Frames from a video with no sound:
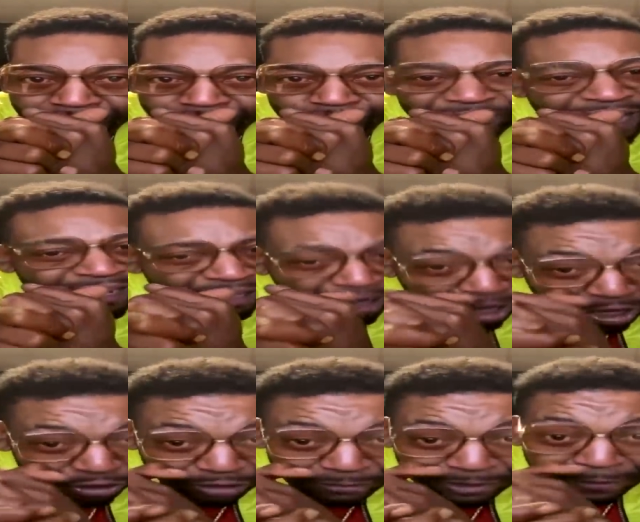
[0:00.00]
We had an
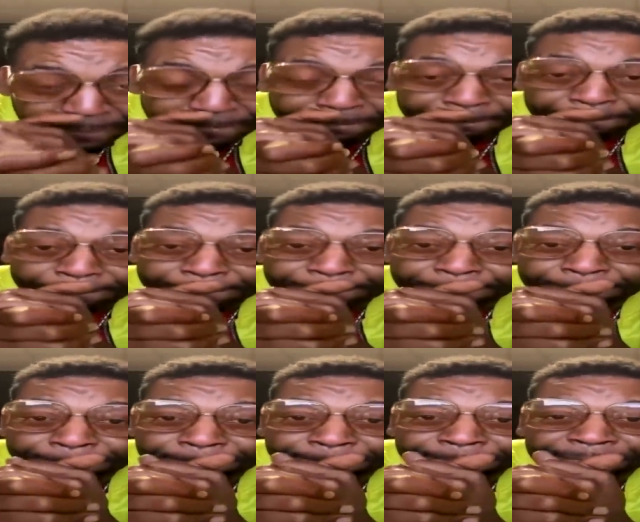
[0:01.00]
argument.
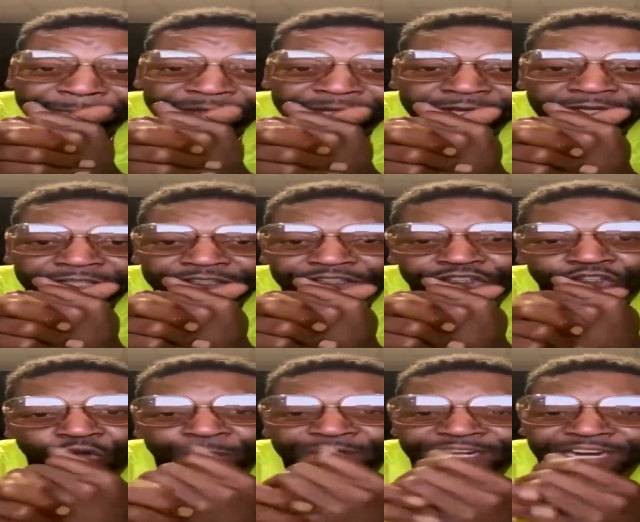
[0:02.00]
She
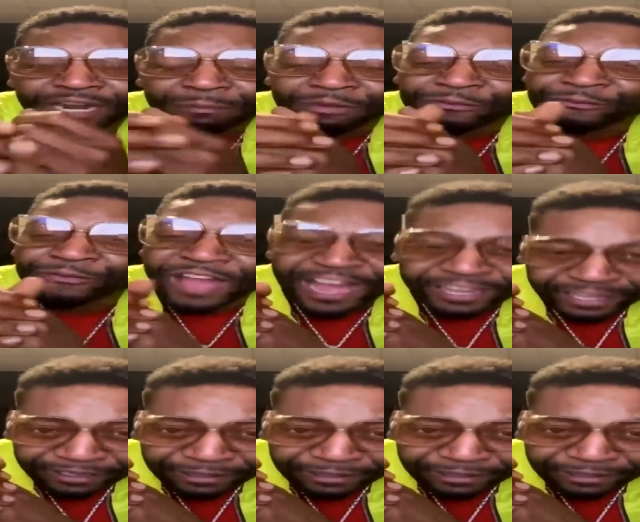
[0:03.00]
told me that I'm a faggot.